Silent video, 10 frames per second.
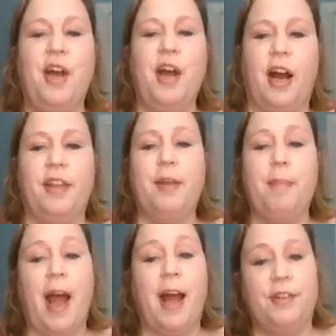I think
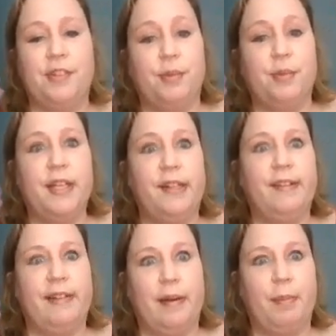pets
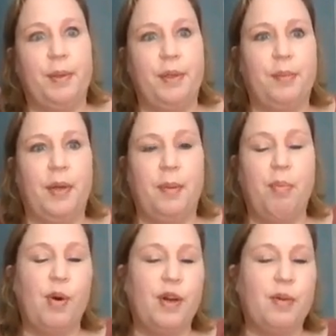really are an
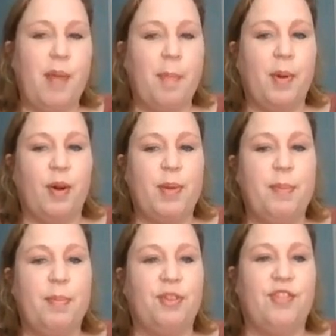important member of
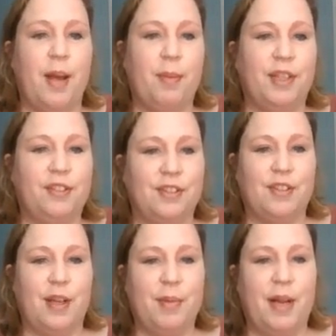people's families,
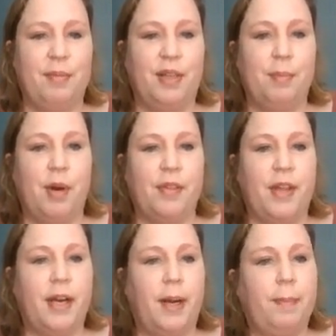and I'm glad
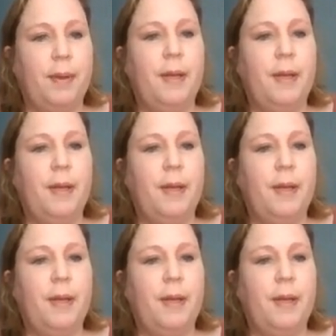brought that up.